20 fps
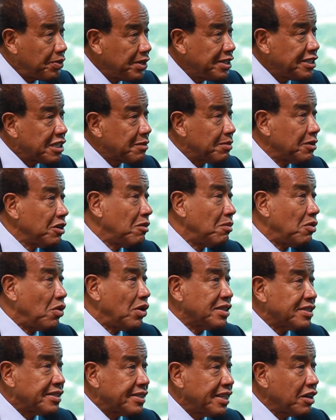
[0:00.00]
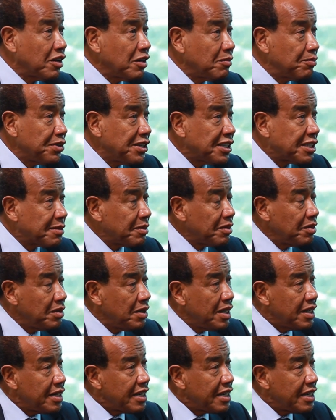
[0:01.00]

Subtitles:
Principle number one. Second principle,